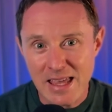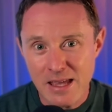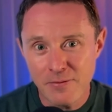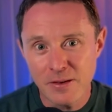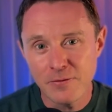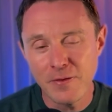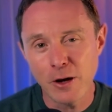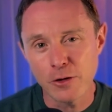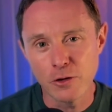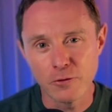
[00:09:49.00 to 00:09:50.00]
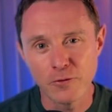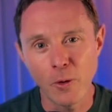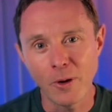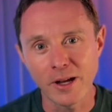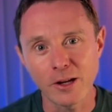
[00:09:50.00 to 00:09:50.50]
even felt
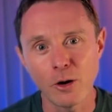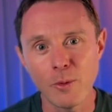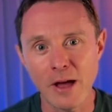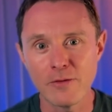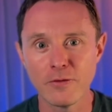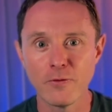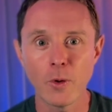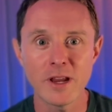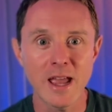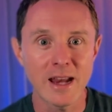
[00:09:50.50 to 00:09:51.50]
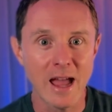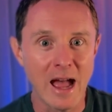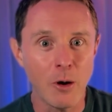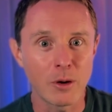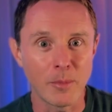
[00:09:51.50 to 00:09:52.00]
euphoric around the
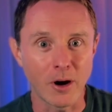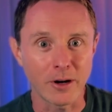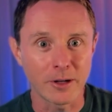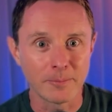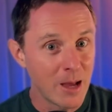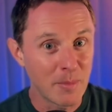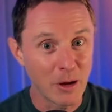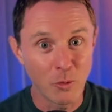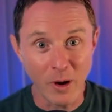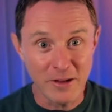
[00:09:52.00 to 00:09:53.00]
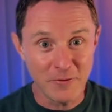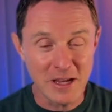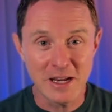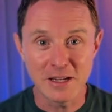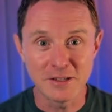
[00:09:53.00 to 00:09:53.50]
48-hour mark, and my wife
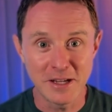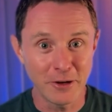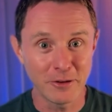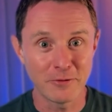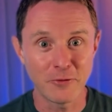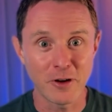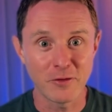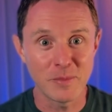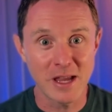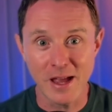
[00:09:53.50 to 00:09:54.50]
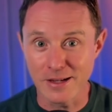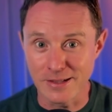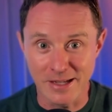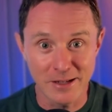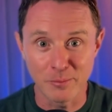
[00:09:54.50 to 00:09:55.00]
eating dinner in front of me
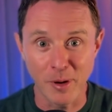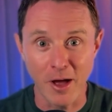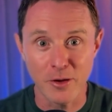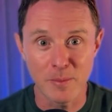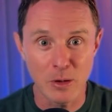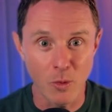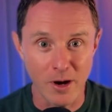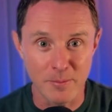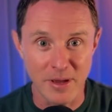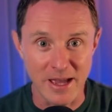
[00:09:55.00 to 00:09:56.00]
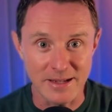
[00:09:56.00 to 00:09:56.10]
didn't bother me one bit.